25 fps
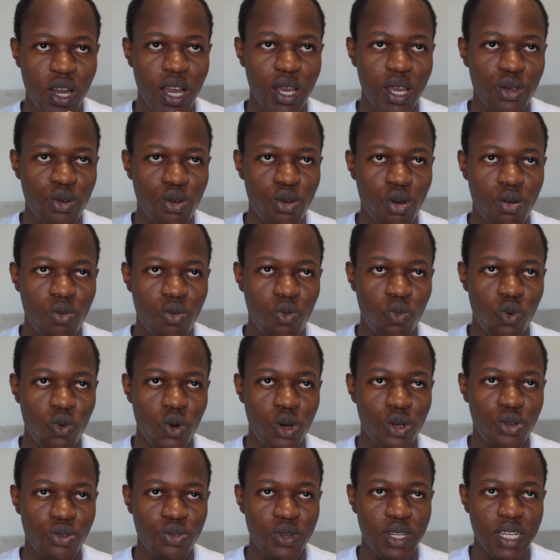you
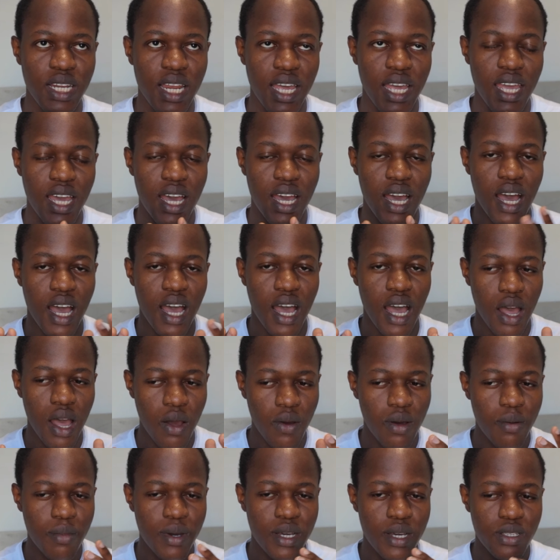wondering, like,
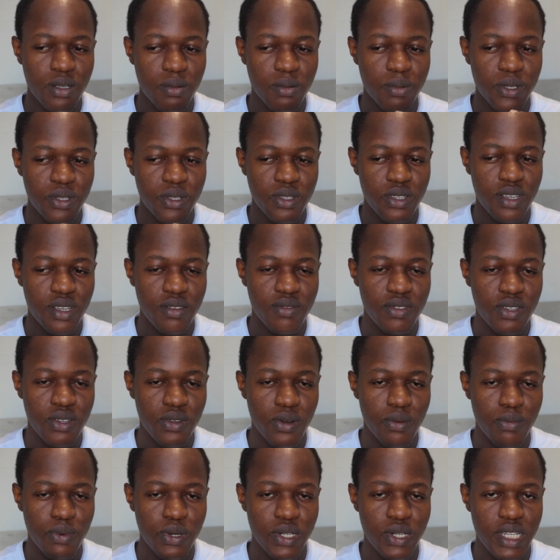how am I supposed to give
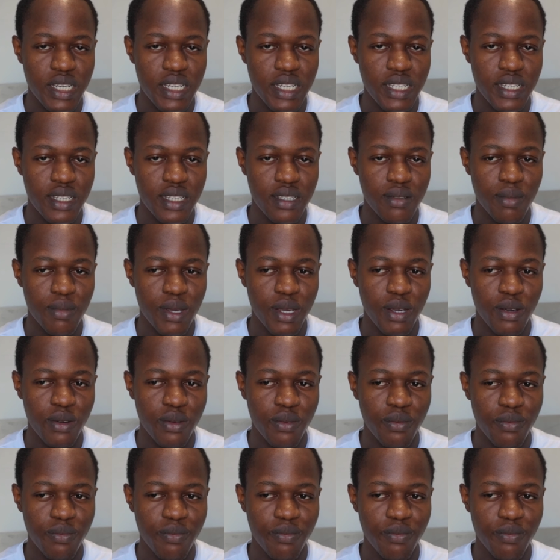0.88 ml?